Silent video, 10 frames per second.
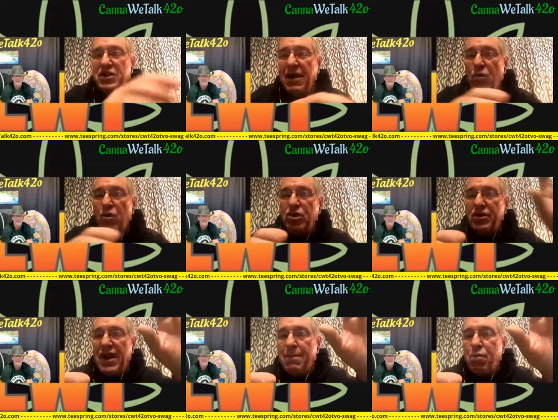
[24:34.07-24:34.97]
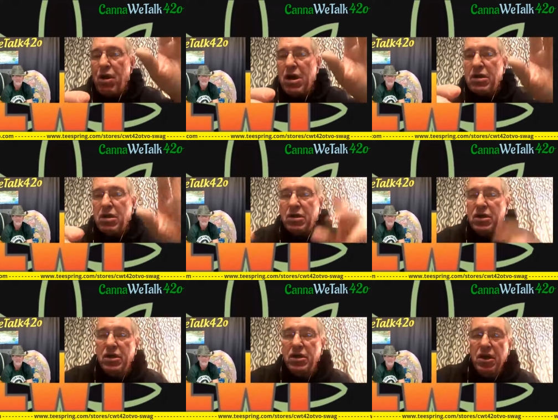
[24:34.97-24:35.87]
a different enzyme works on
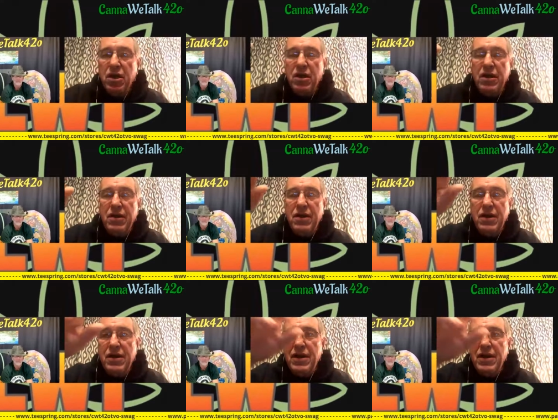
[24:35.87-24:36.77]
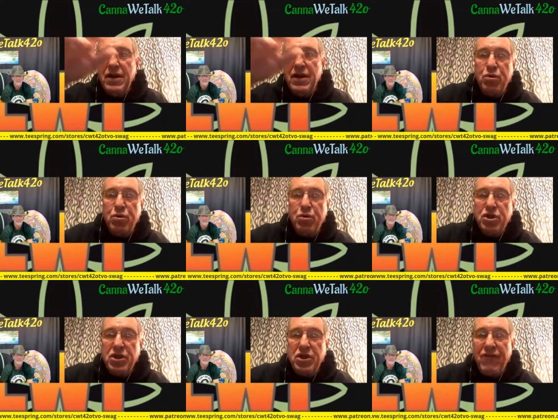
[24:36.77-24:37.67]
that product, and it
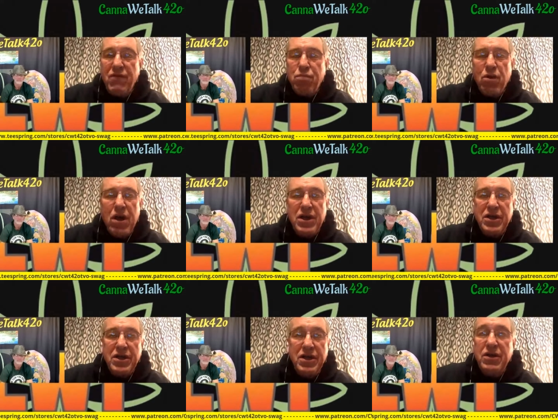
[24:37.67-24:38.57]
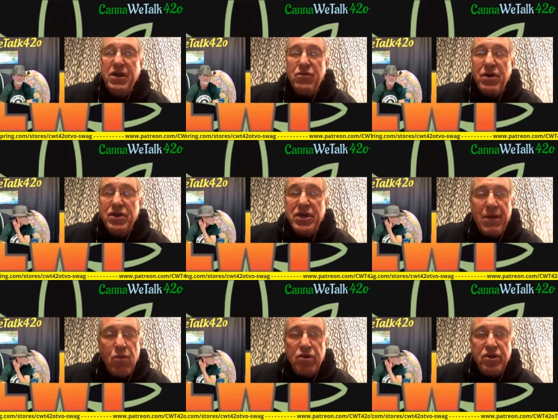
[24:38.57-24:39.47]
produces a different product, and another
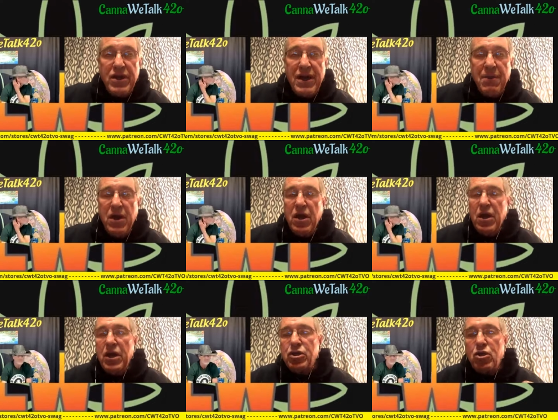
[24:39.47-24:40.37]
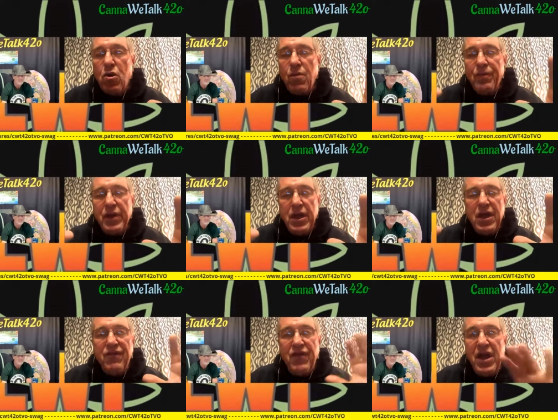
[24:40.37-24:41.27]
enzyme works on that. And so
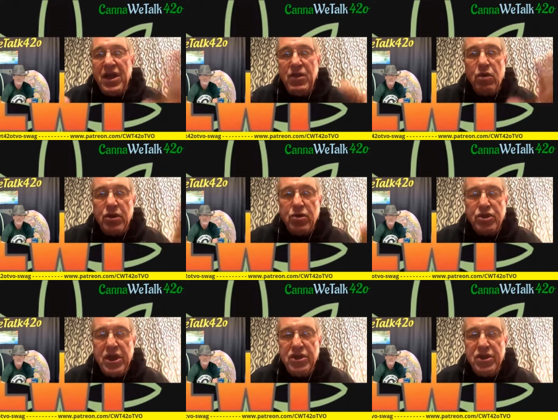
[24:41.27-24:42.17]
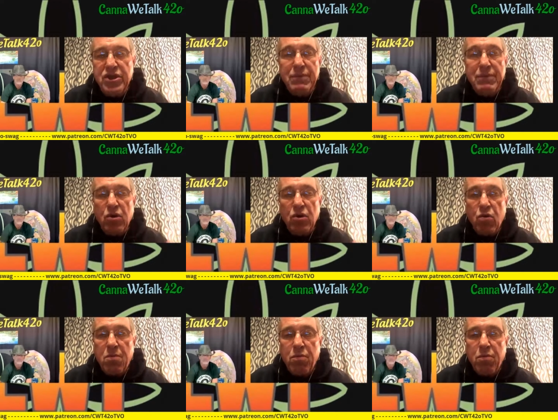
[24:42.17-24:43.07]
if any one of those enzymes don't
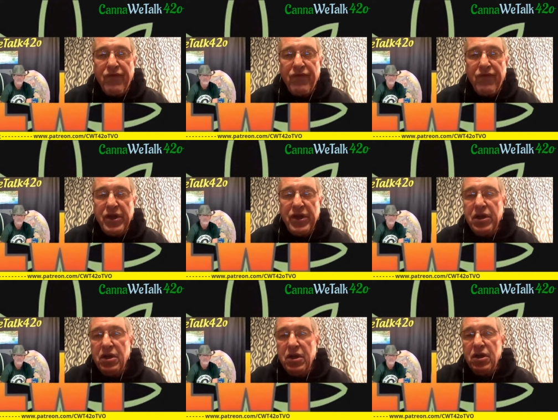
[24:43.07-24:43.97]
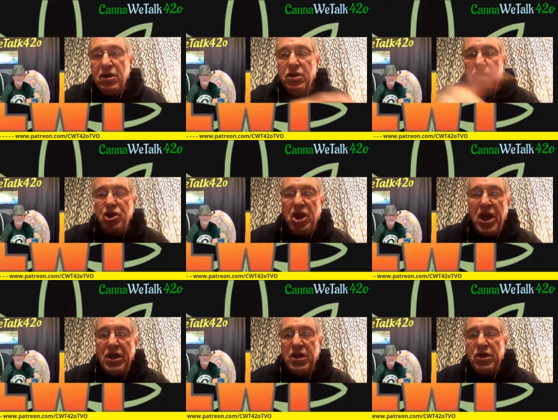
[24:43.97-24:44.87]
work perfectly, the
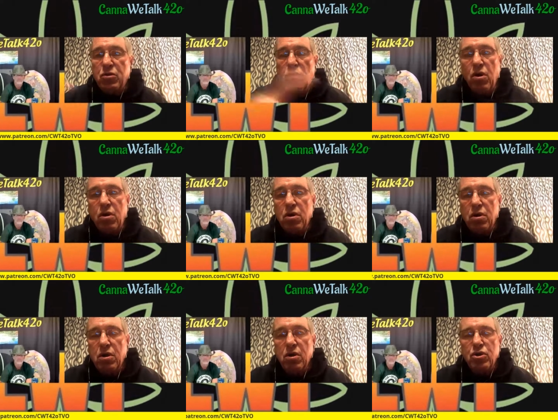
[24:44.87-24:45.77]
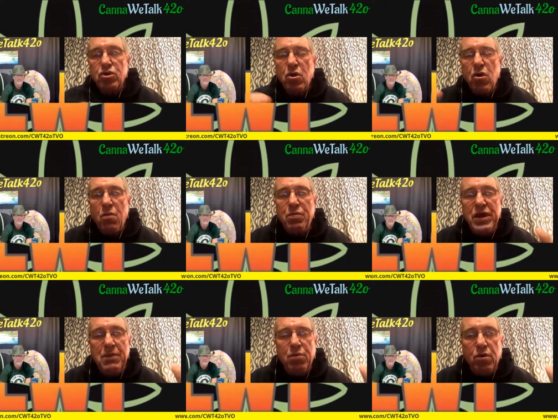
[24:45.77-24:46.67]
chain doesn't work. So
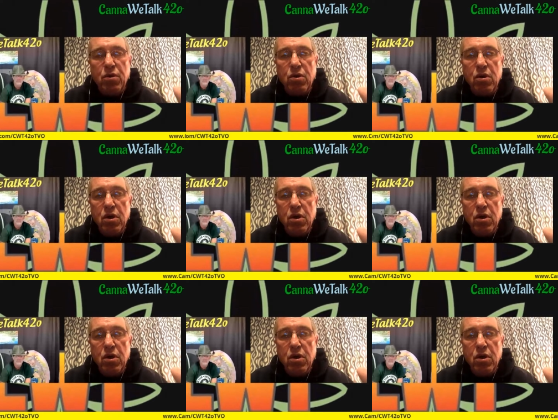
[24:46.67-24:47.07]
people,